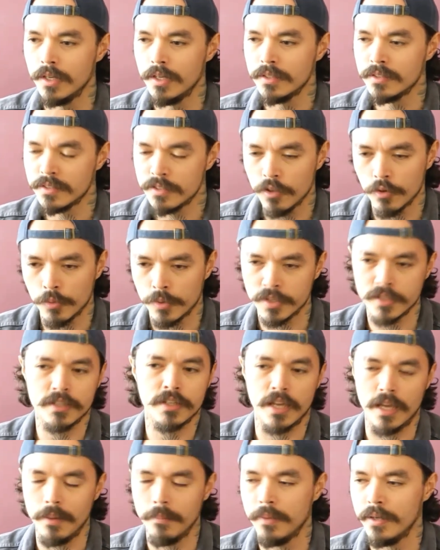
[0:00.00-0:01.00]
still are in
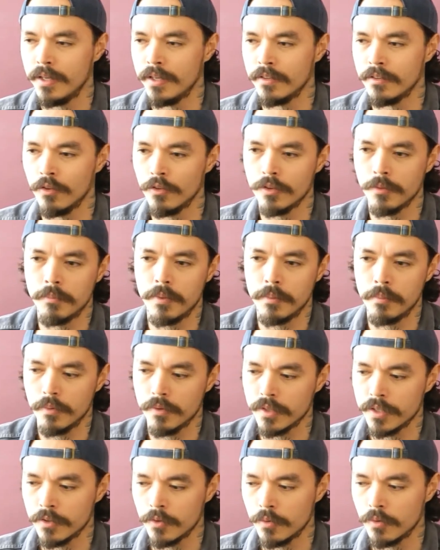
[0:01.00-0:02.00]
gaming and all the
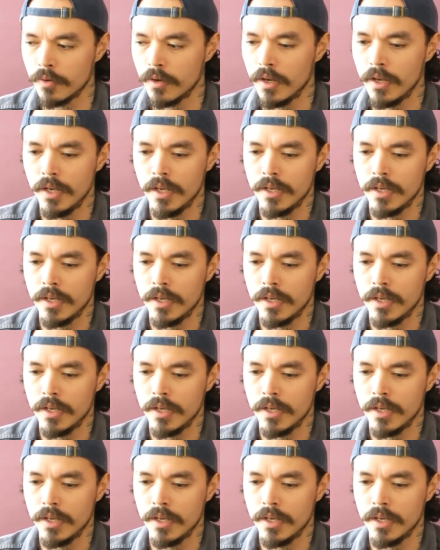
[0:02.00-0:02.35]
people that are,